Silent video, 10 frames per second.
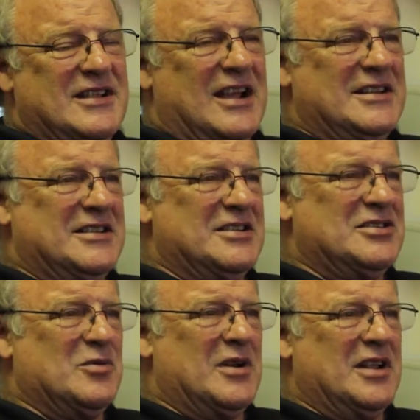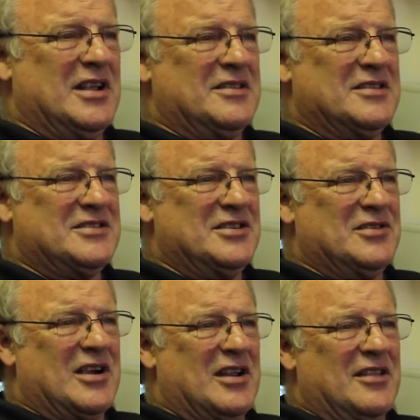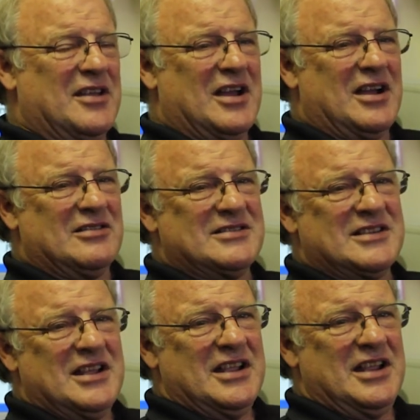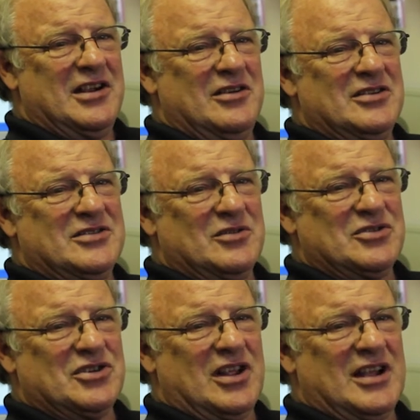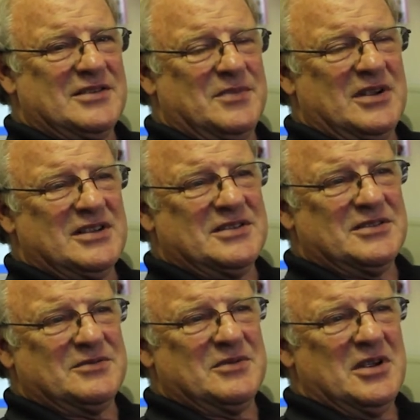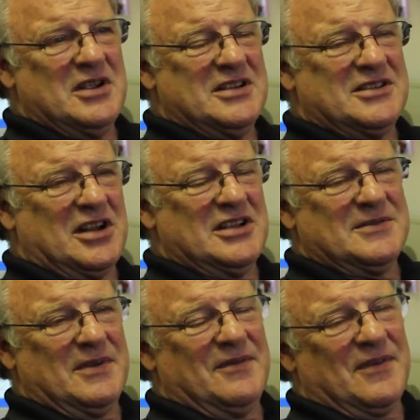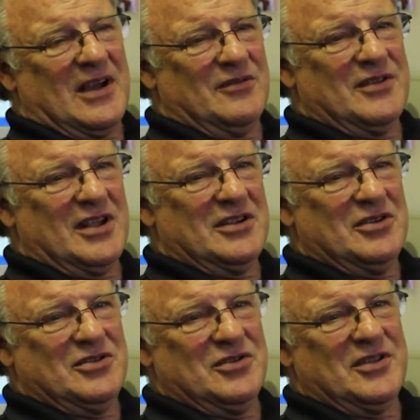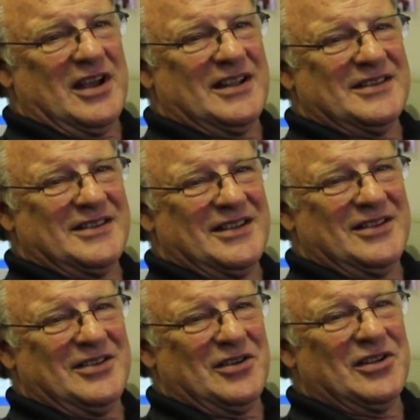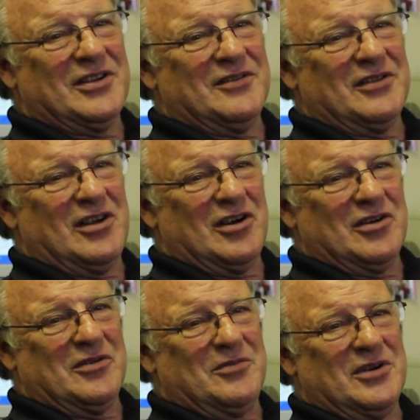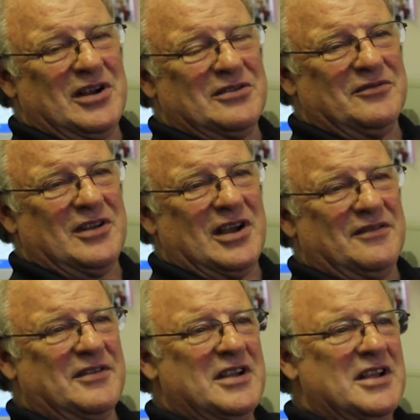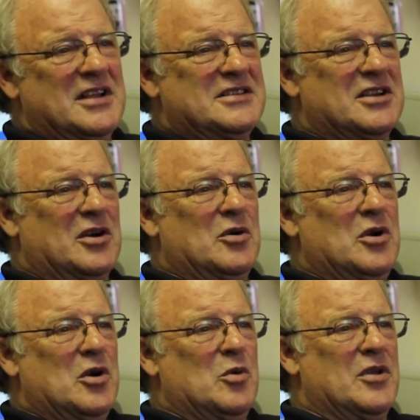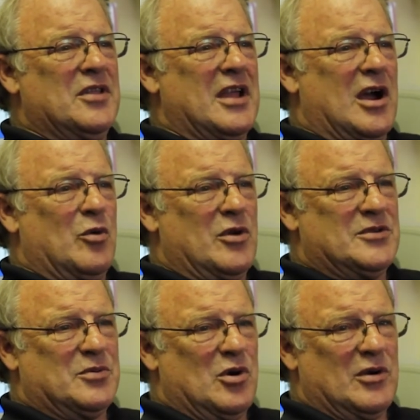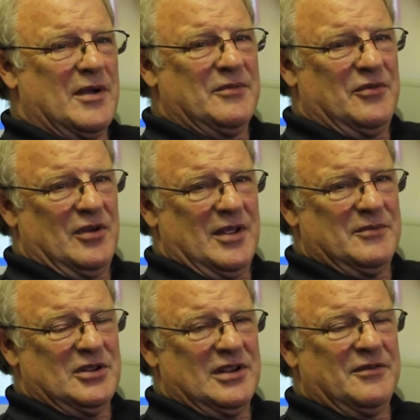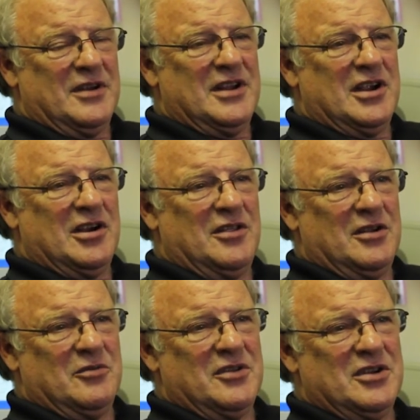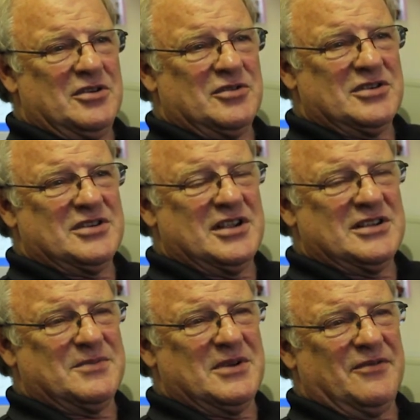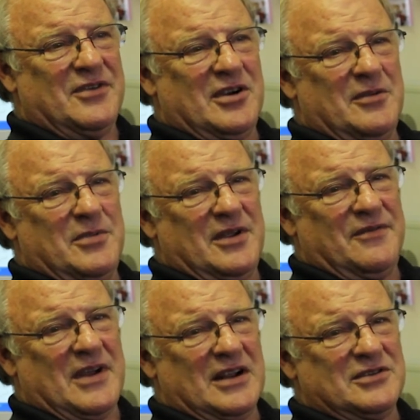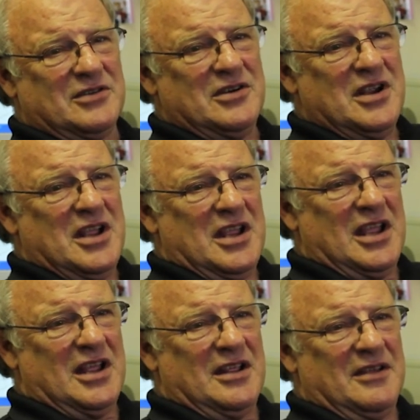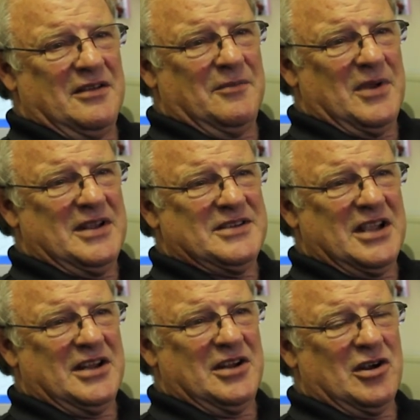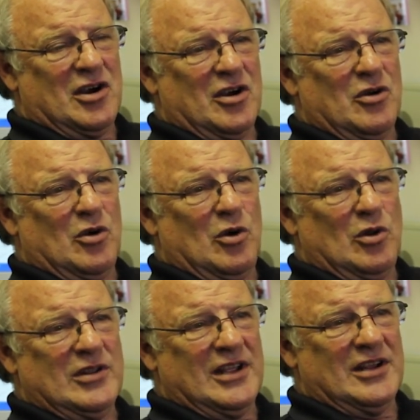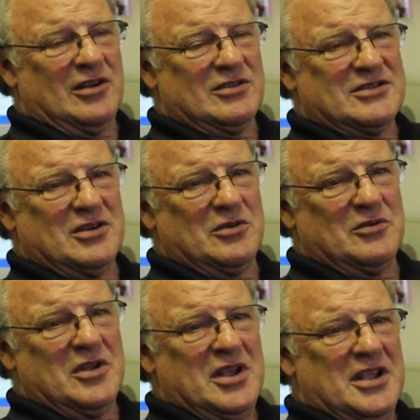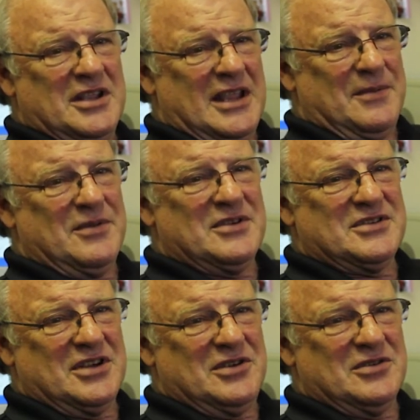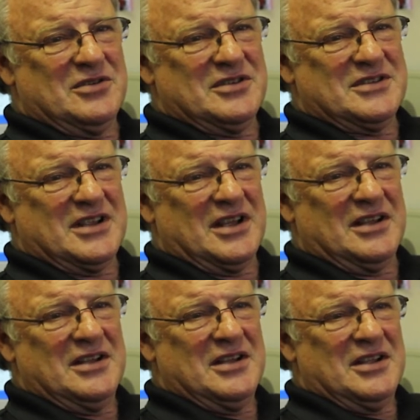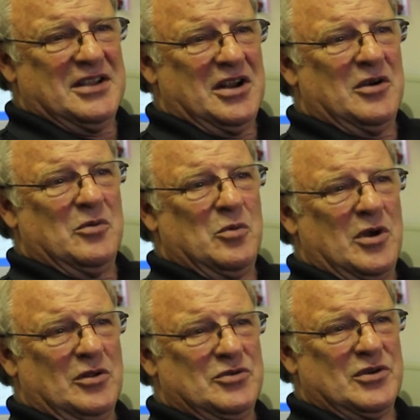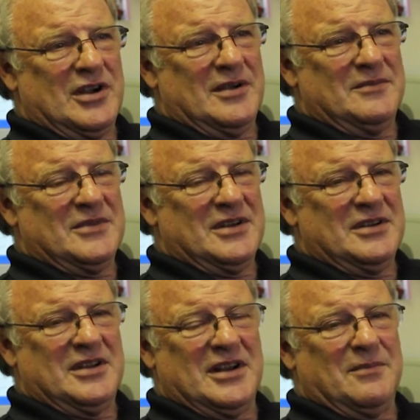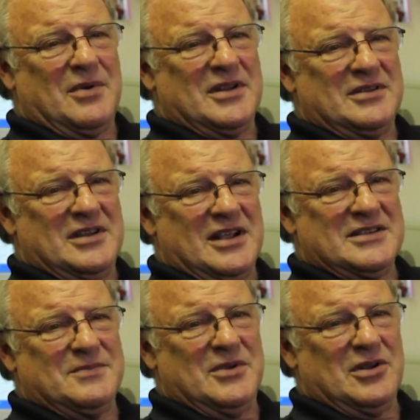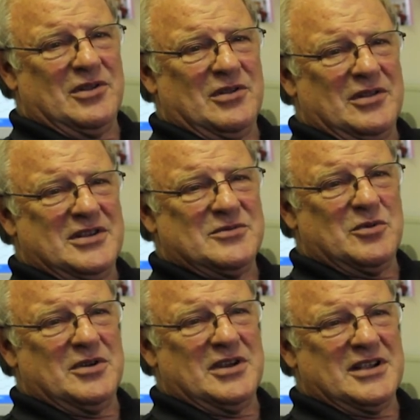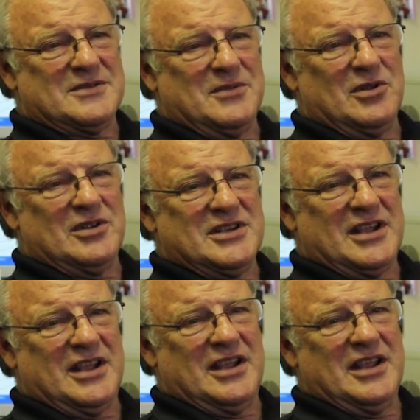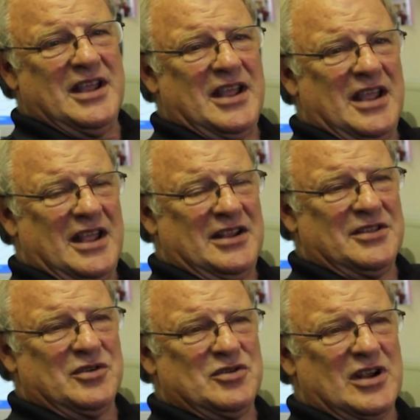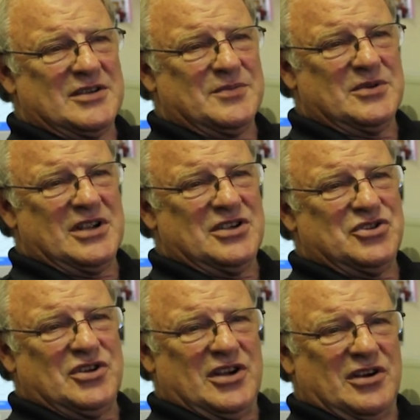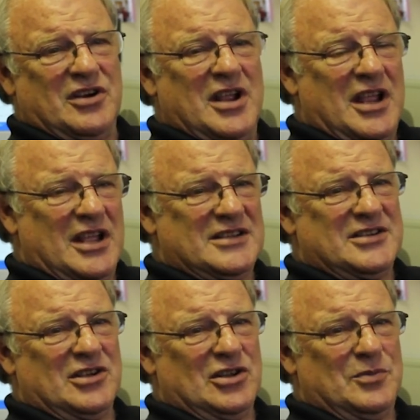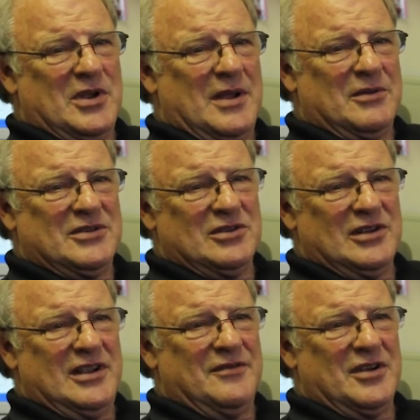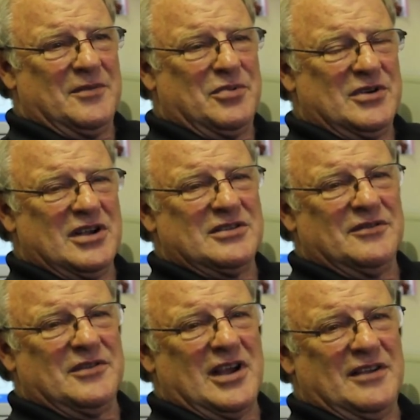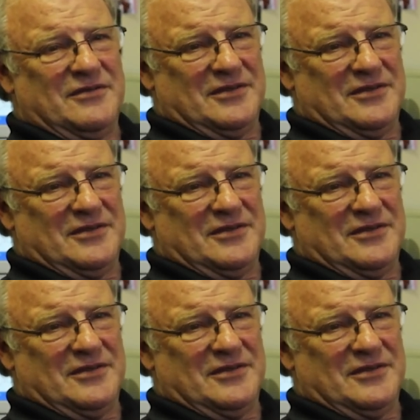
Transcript: The idea is you want to get the senior out of the house here to socialize because there's studies have been found that you do that, they're going to live a longer and productive life. So with the outreach program for them delivering here and then with the nutrition thing has been a very big factor in uh, maintaining our goal and also keeping the seniors uh, you know, well trimmed and get a nice meal, at least one nice meal day, and get the transportation here, and still be able to live a productive life.